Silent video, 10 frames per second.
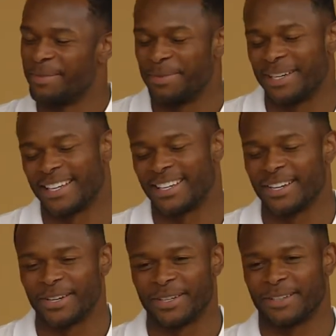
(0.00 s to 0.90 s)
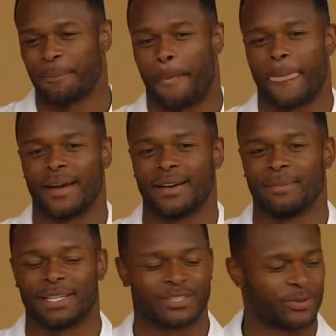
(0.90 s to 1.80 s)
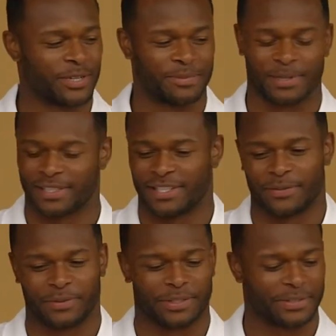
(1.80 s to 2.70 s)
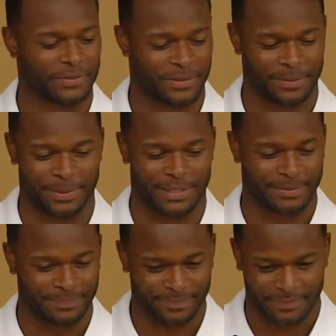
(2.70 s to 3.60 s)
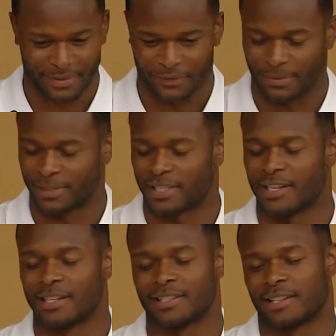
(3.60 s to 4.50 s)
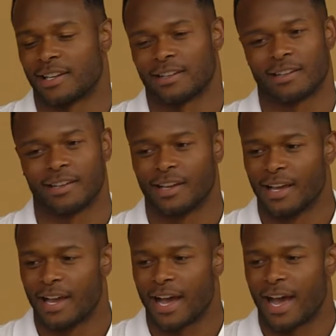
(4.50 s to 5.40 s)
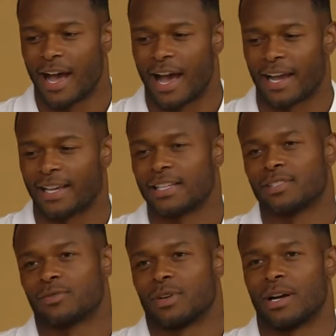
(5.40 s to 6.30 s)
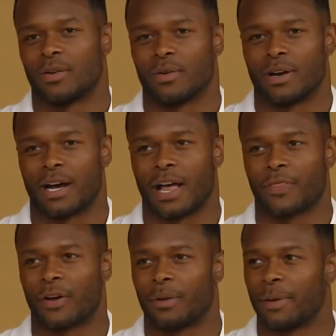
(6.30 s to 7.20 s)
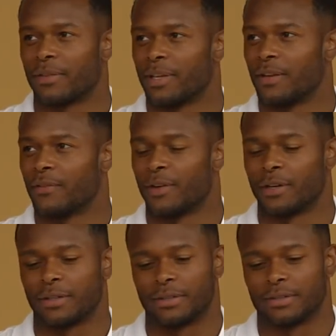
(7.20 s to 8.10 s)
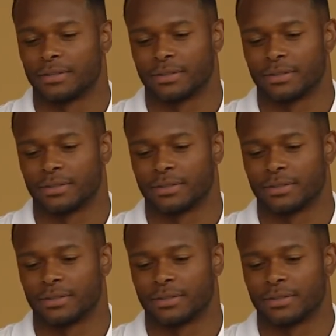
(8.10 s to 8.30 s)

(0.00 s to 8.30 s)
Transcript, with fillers: but you know, uh, my story is much different from uh, from Shaun's. Like, I guess I thought about the NFL